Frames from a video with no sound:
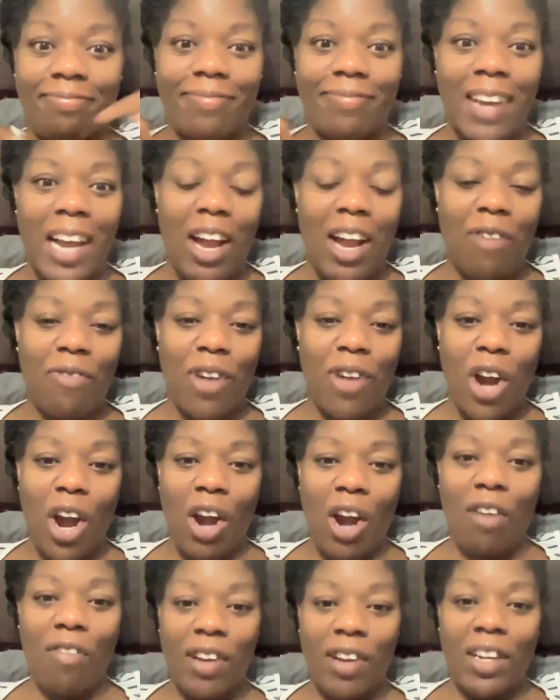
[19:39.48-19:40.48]
I've
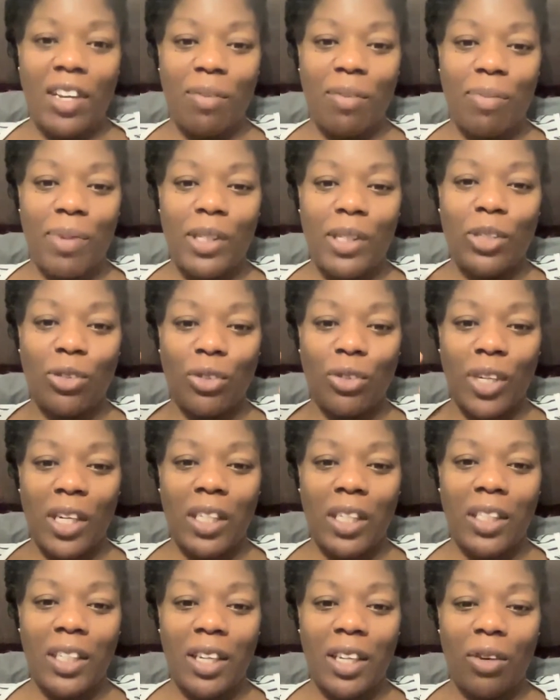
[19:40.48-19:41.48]
already been
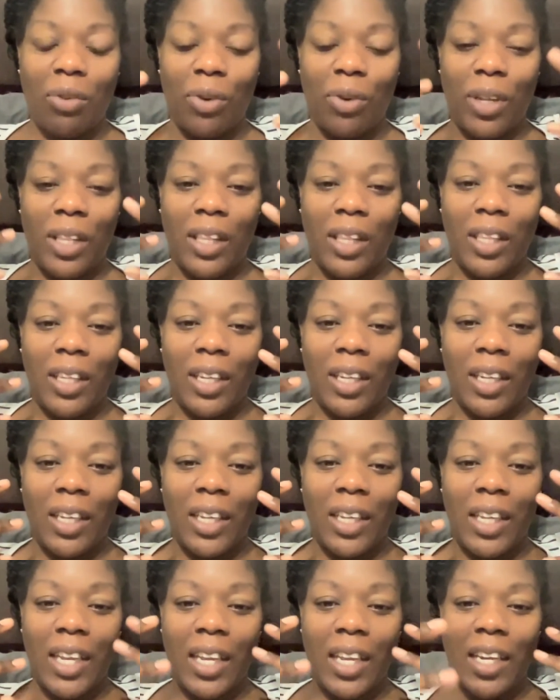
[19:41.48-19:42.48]
struggling with
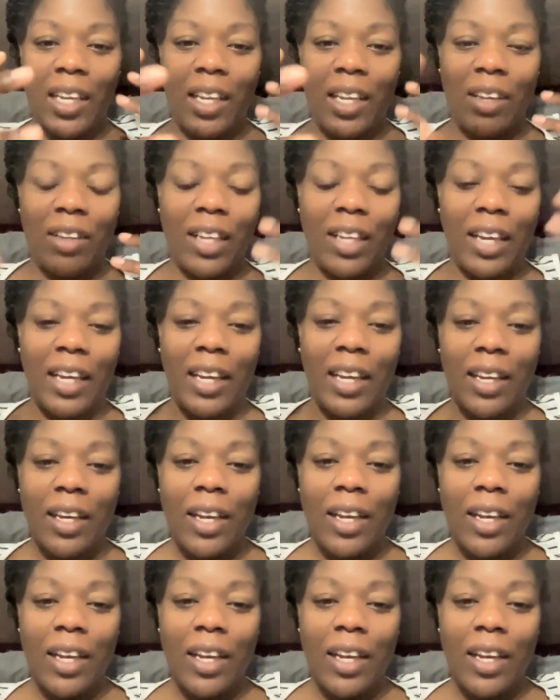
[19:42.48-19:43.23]
getting, like,